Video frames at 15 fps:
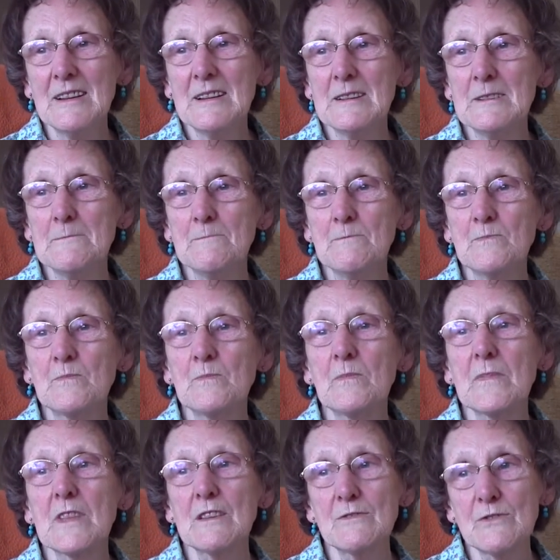Um,
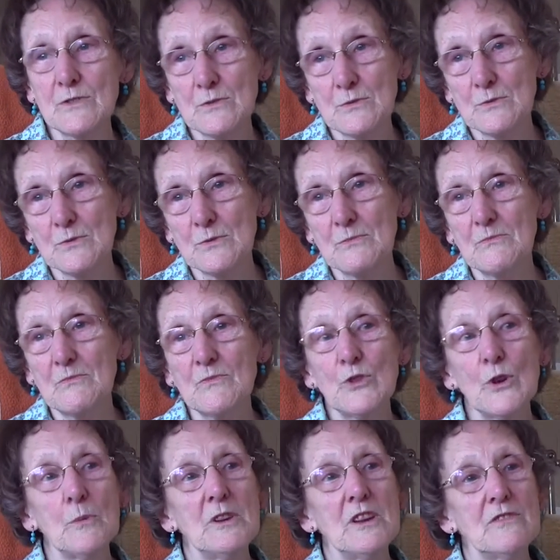so
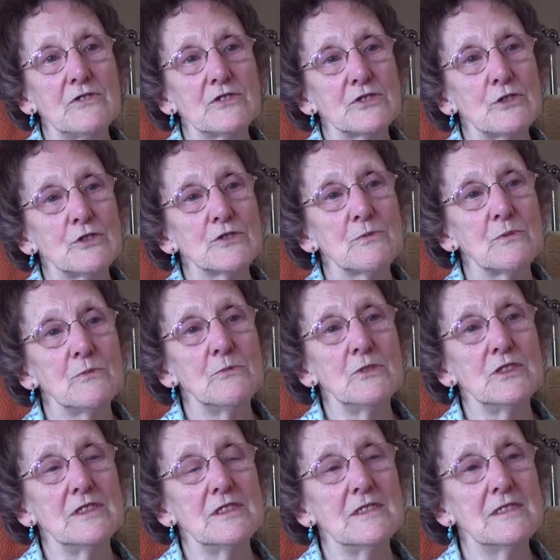nominated for Scotswoman
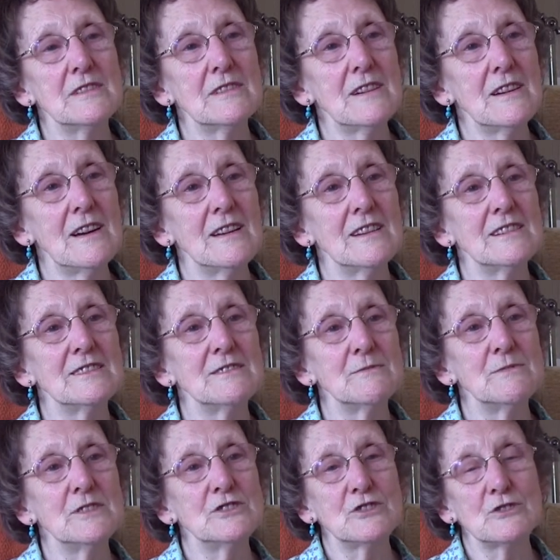of the Year, and
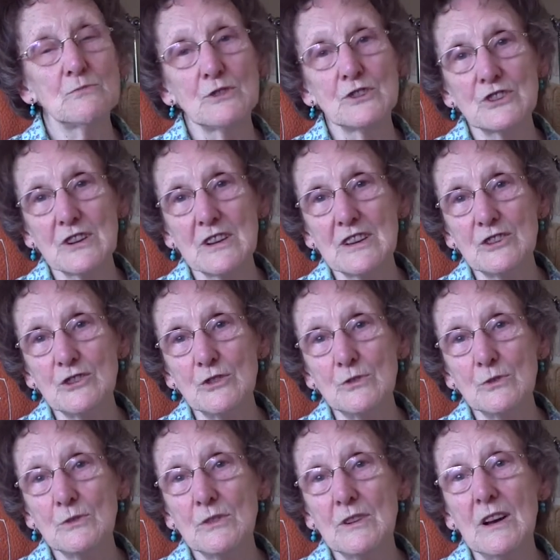we just want to let you
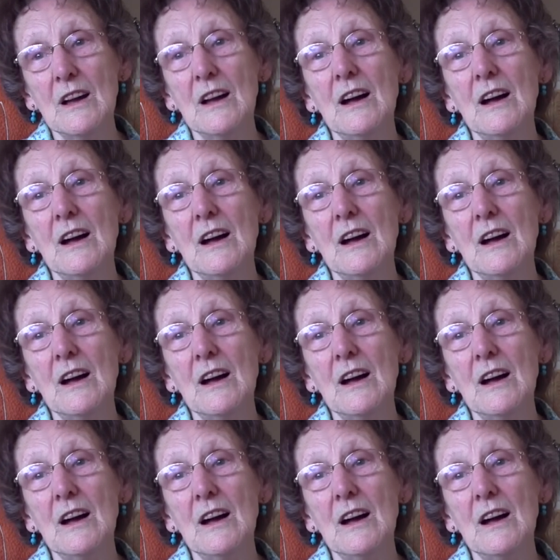know,